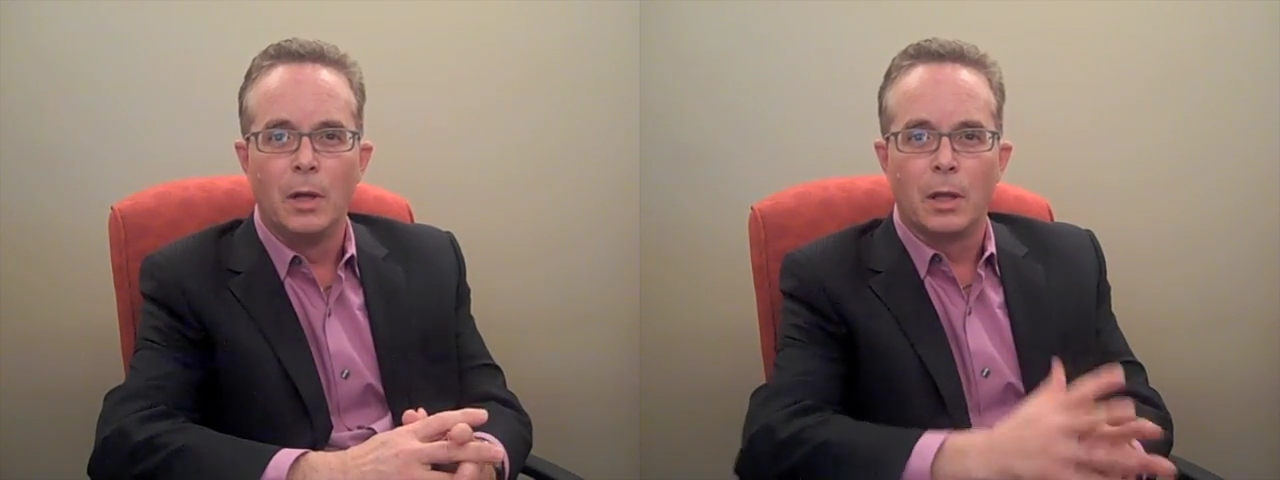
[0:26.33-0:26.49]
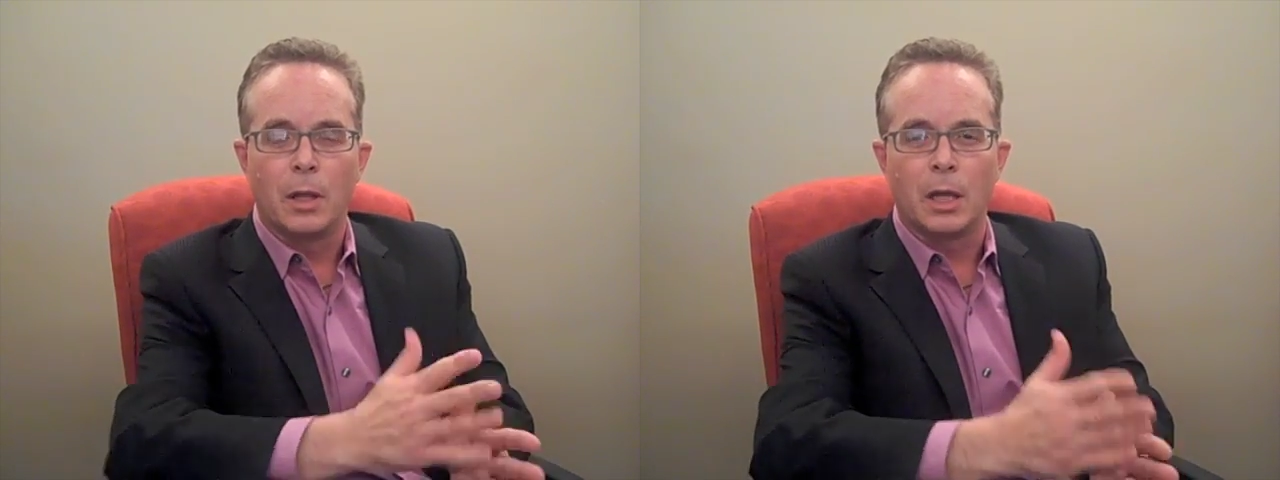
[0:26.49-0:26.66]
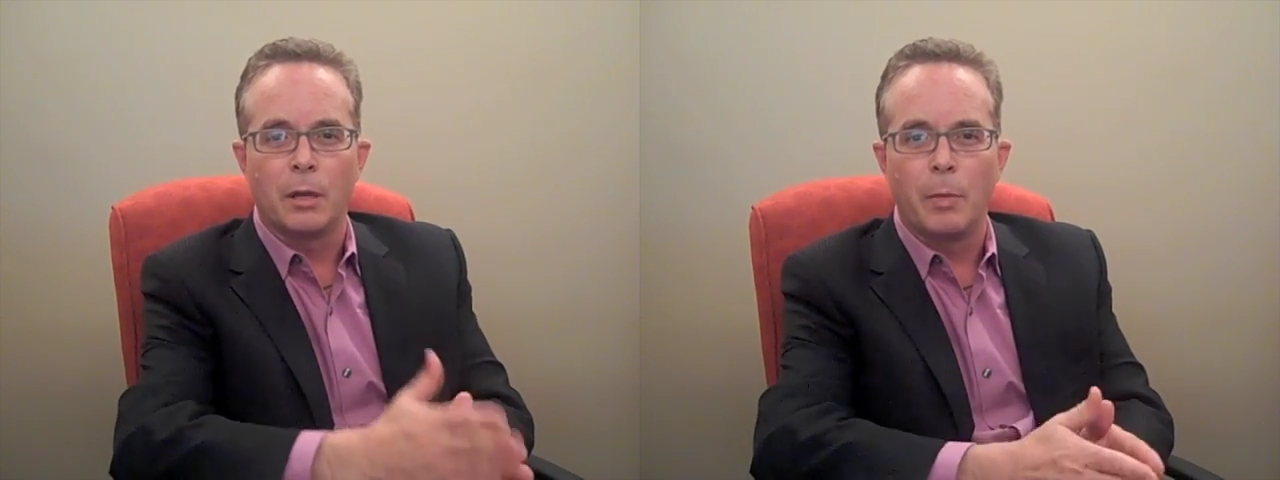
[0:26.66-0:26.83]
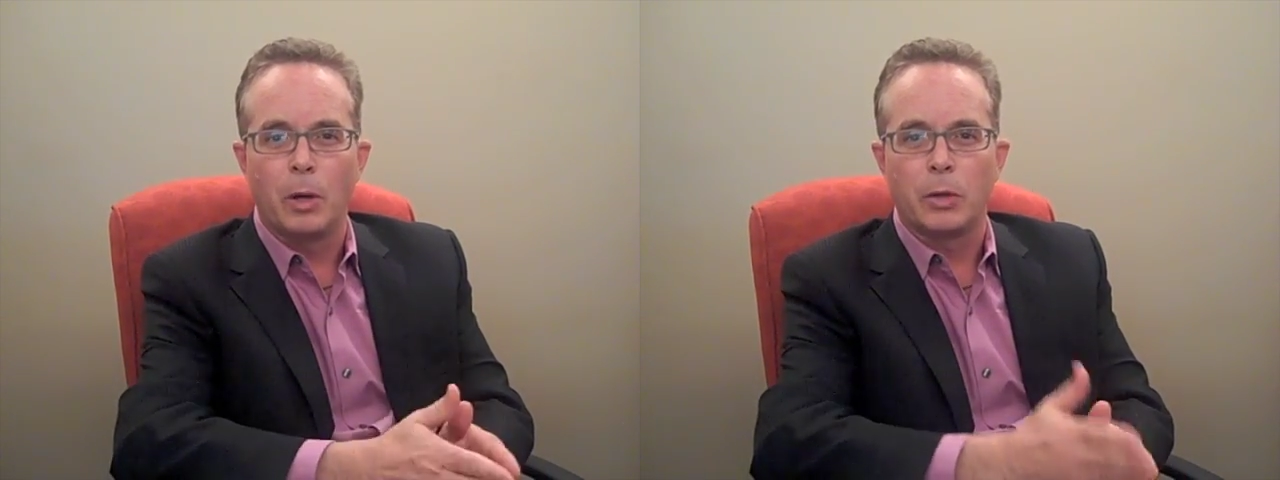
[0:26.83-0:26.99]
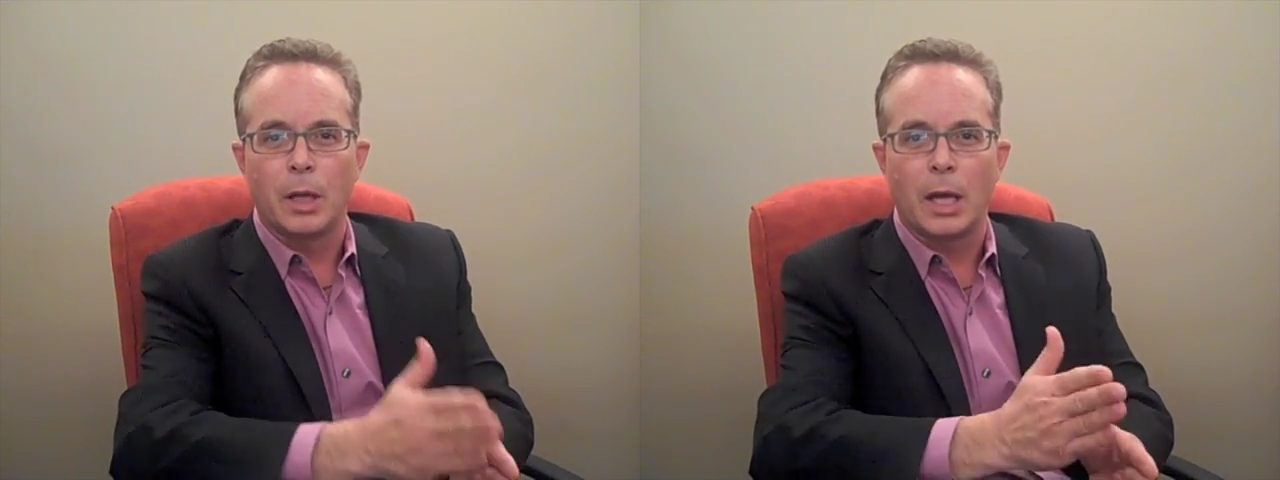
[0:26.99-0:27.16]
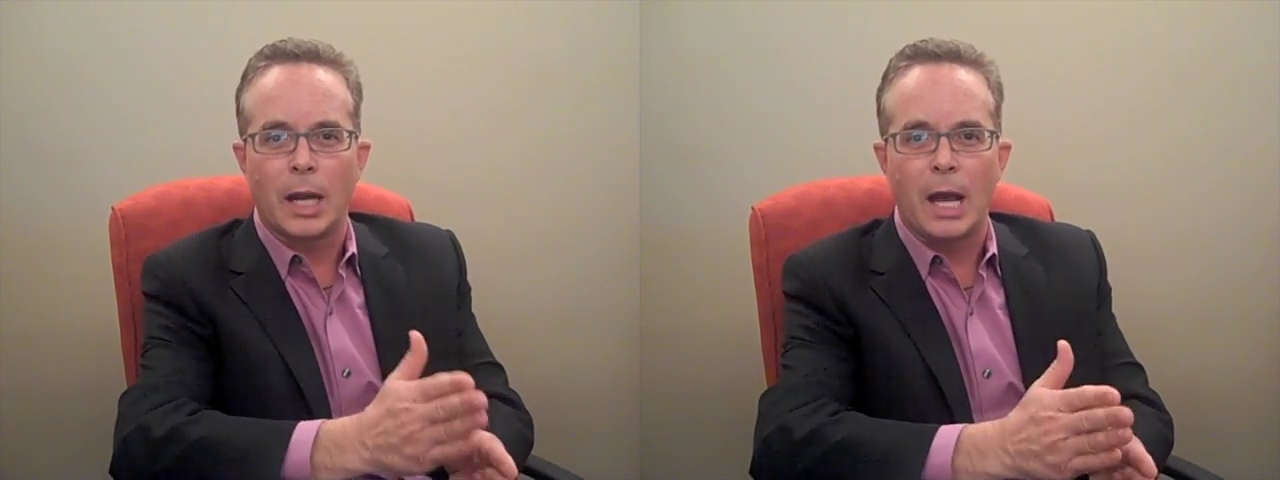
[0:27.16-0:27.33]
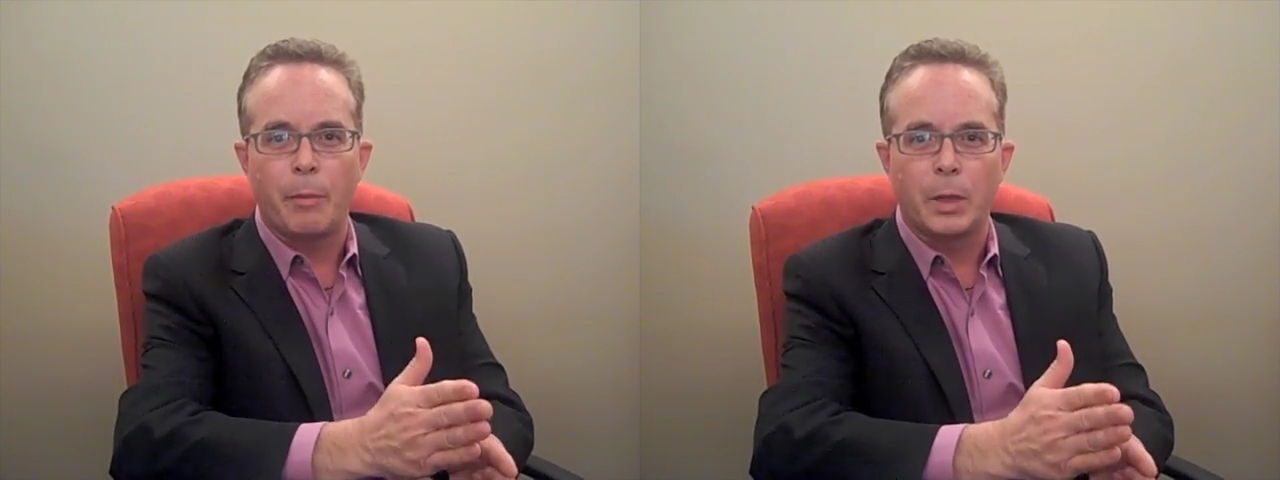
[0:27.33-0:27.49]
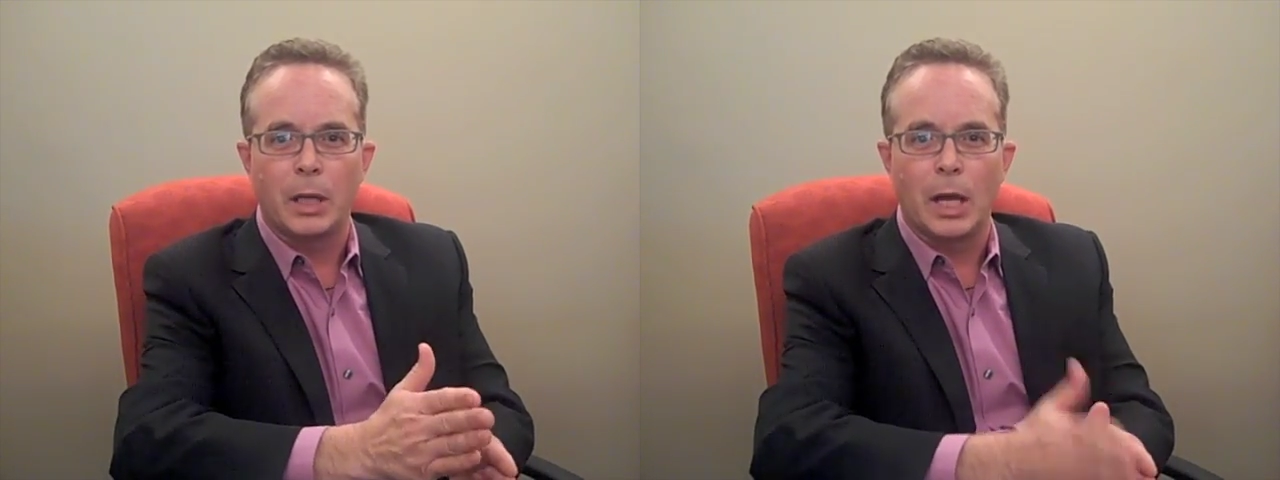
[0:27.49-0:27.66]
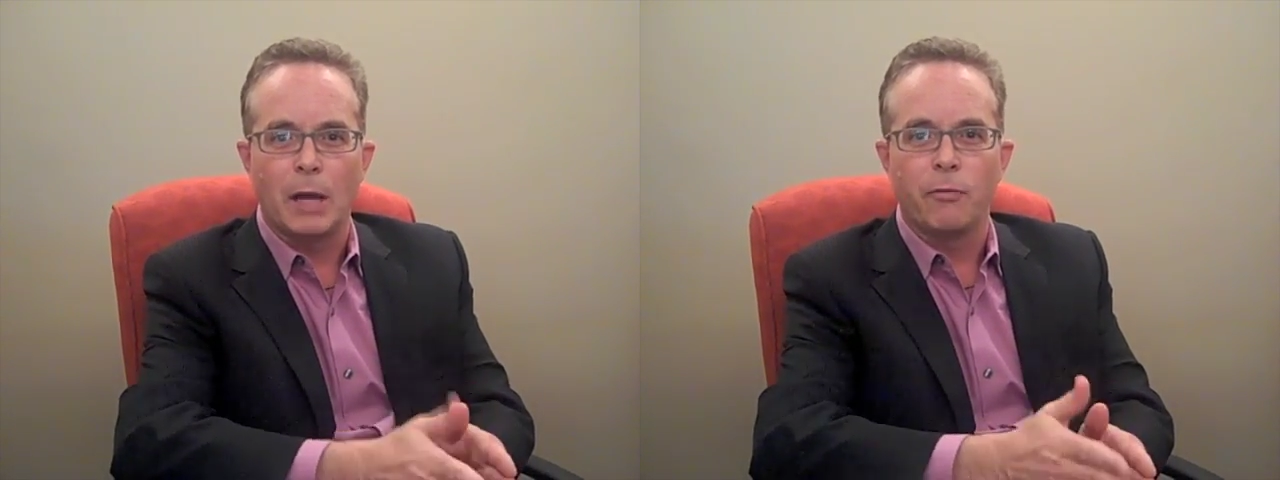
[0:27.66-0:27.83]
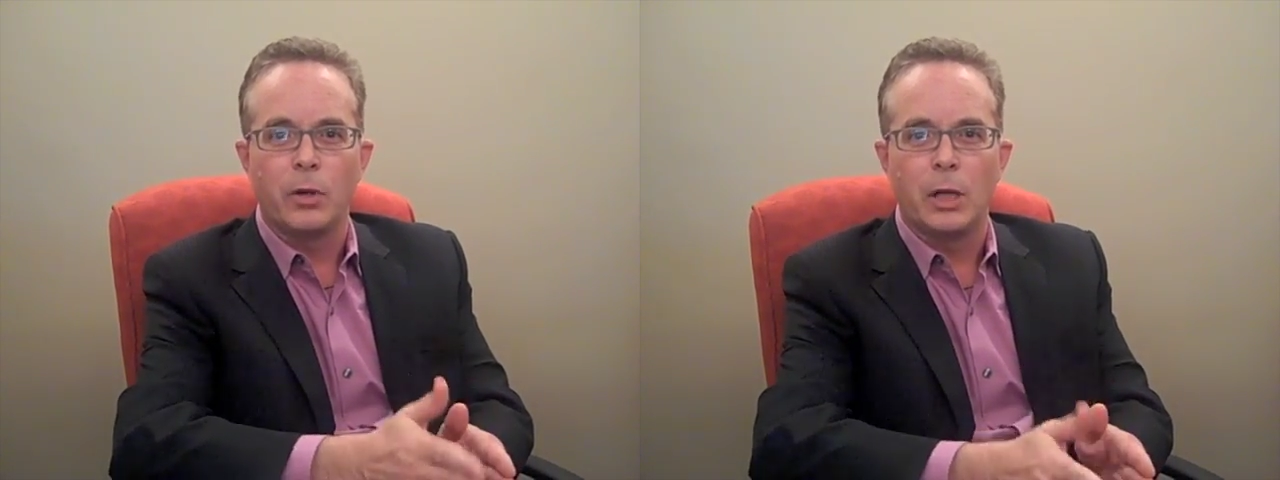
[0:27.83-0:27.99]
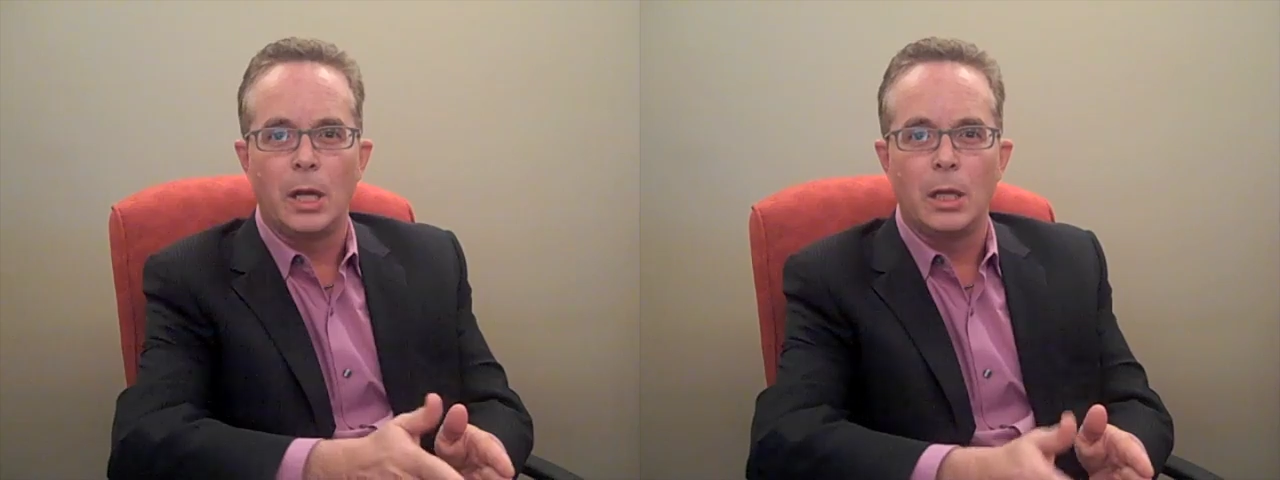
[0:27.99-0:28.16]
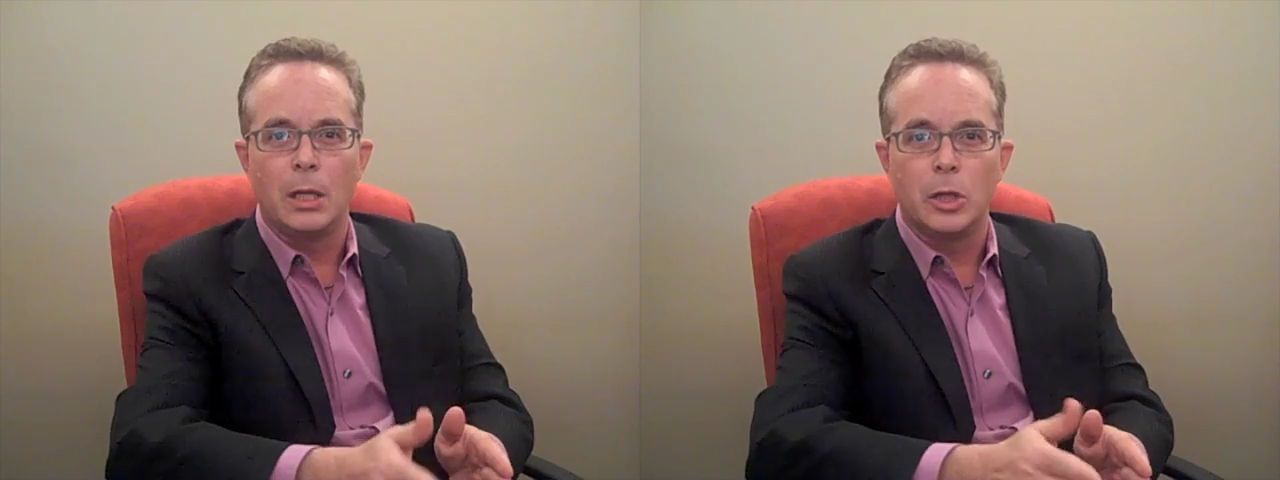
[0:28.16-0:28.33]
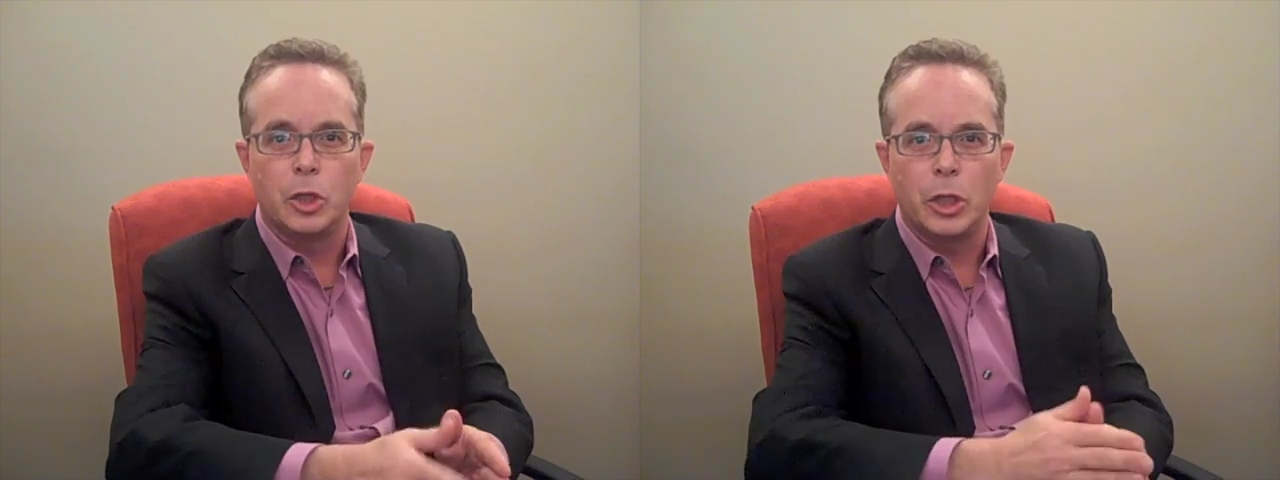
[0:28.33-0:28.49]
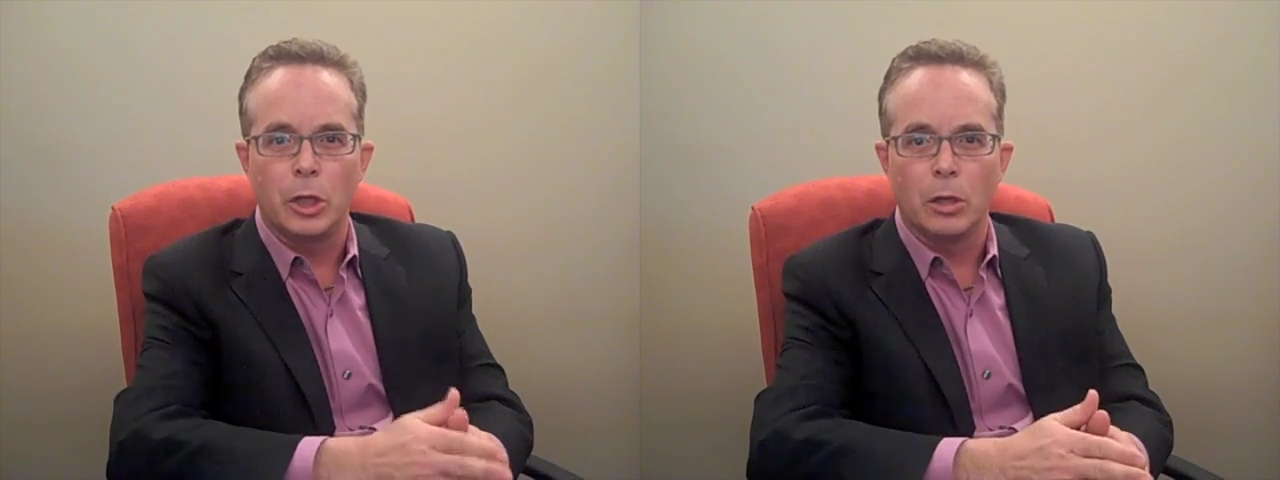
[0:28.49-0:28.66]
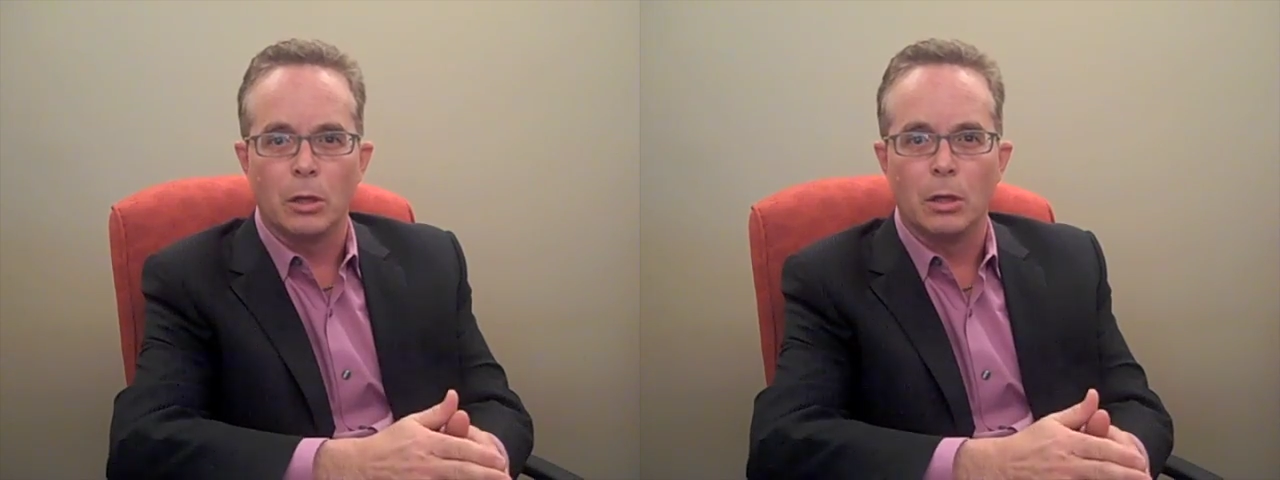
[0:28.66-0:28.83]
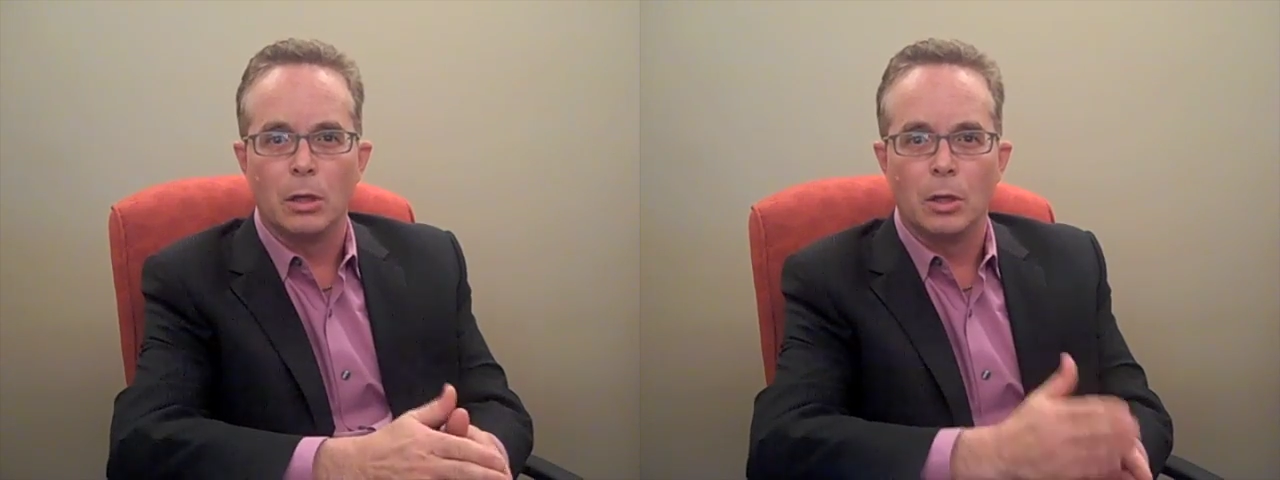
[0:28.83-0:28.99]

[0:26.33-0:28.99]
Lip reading: Think about that happening every day this year.